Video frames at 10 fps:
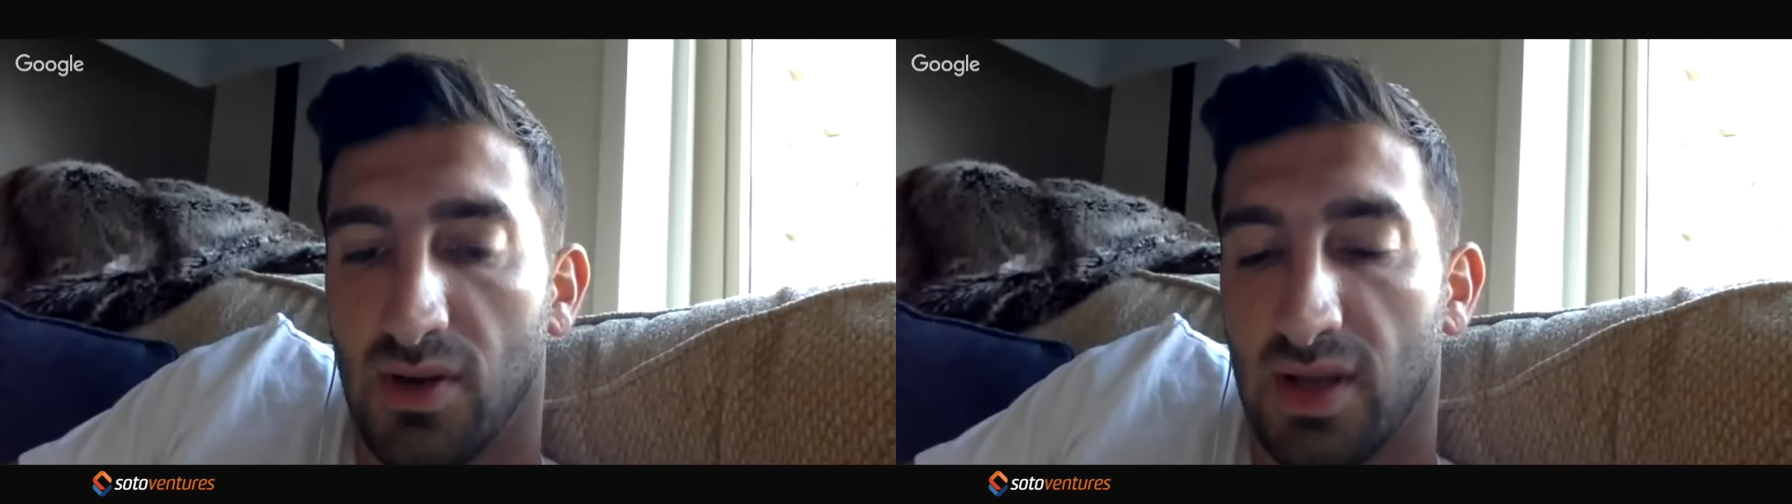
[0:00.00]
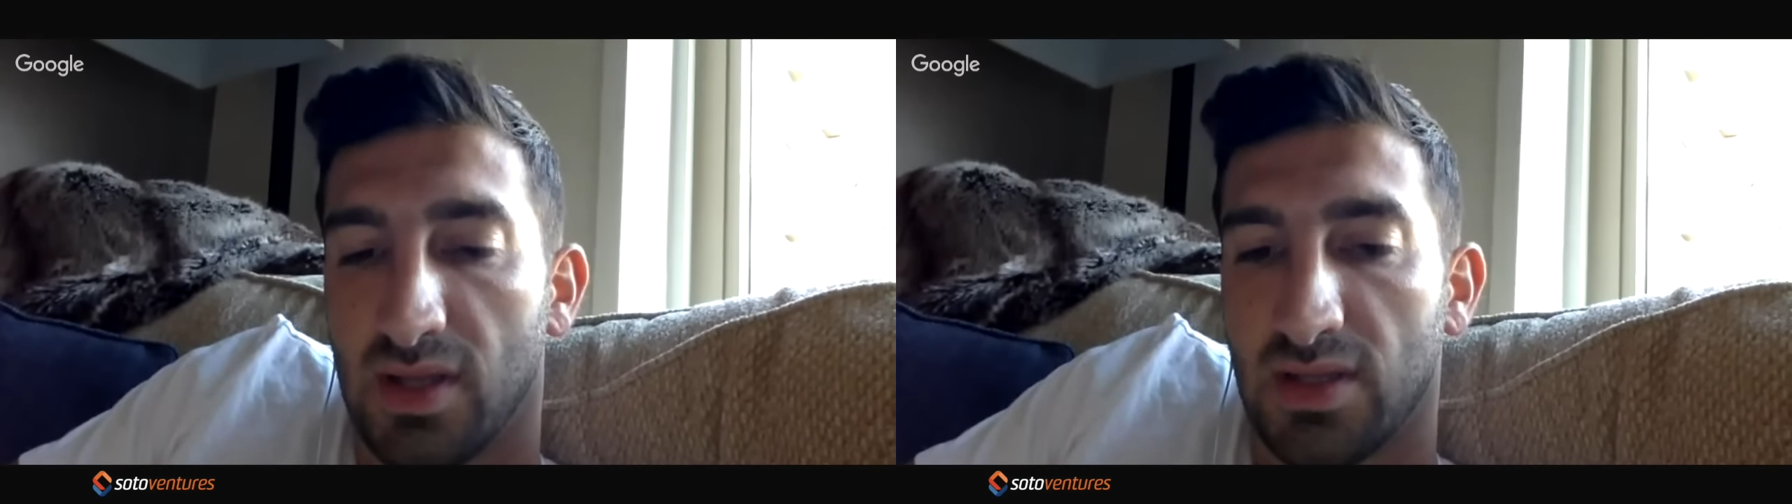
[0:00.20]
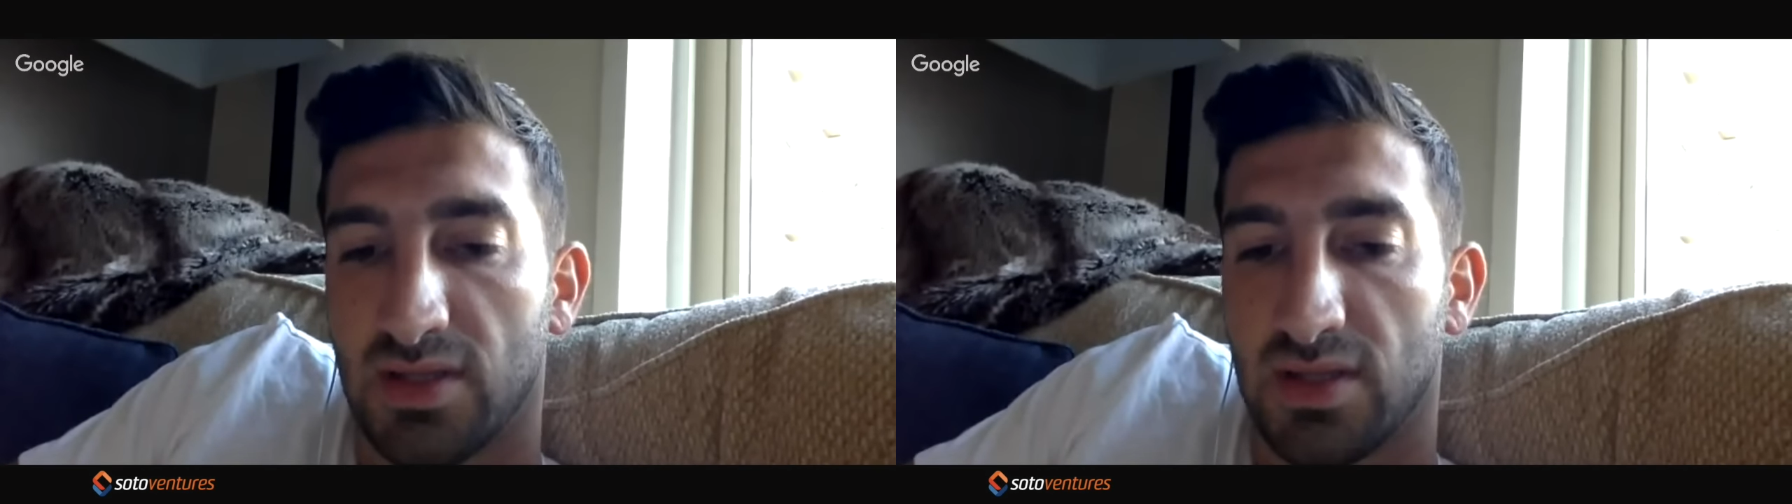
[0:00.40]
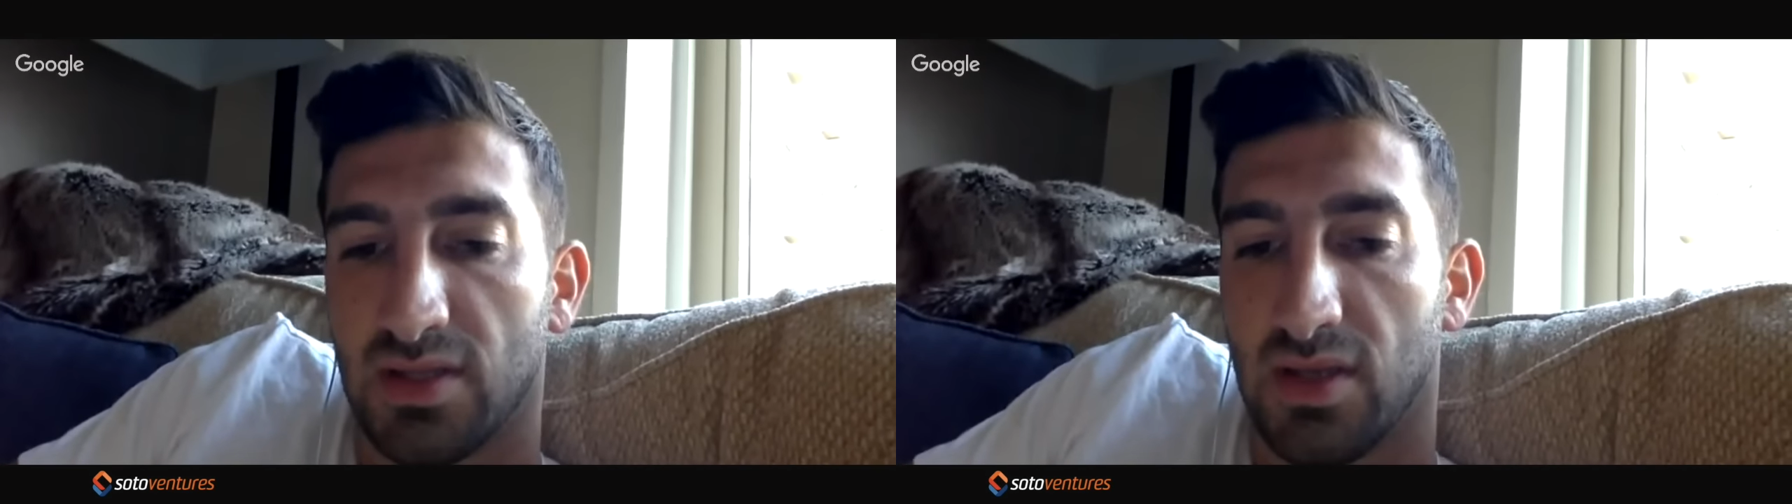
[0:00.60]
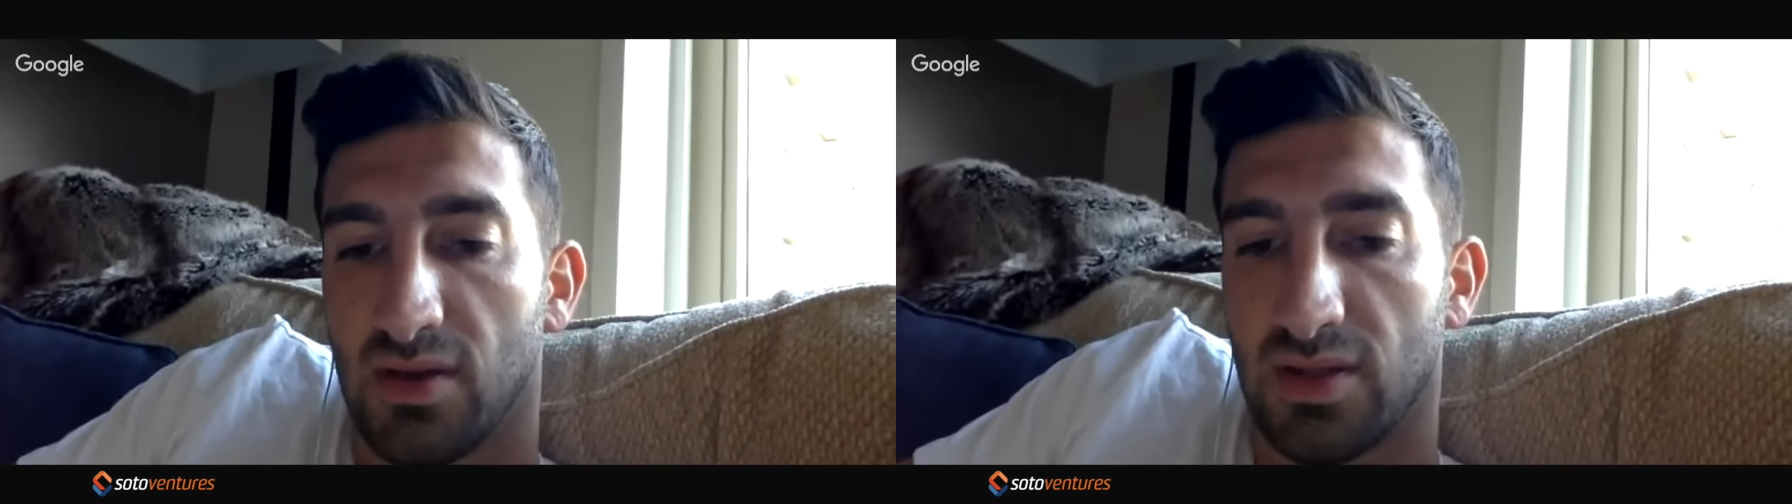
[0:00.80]
get
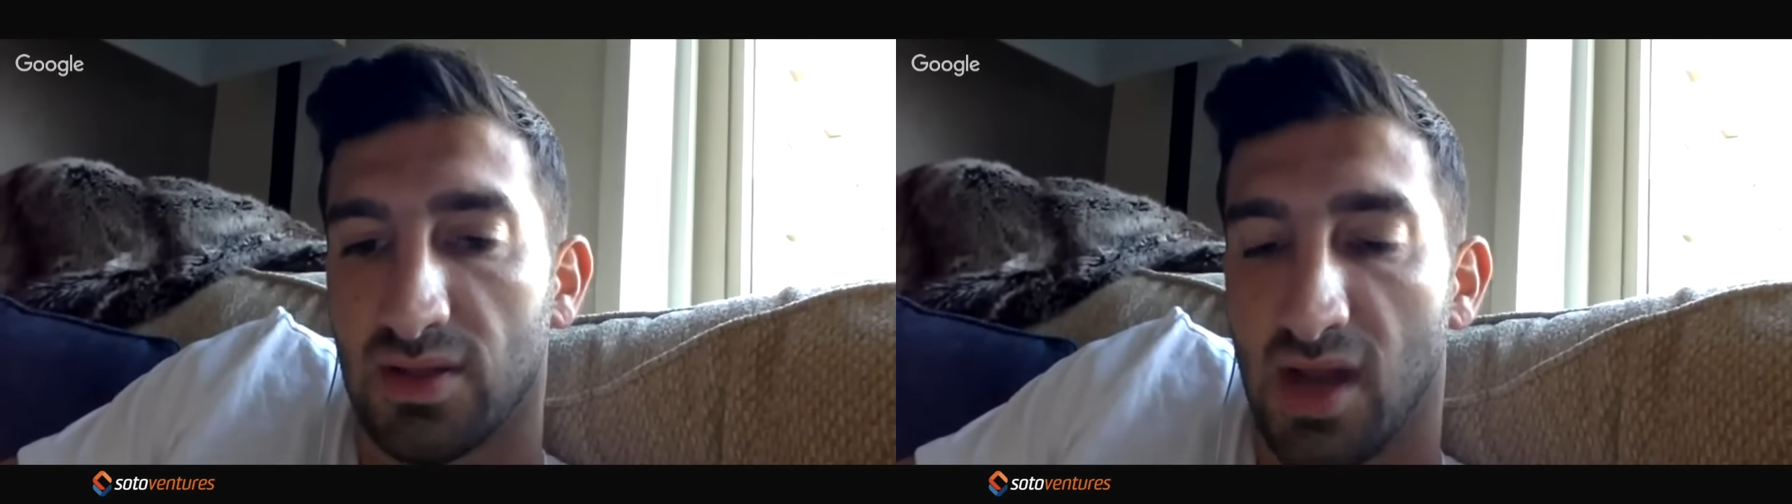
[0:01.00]
these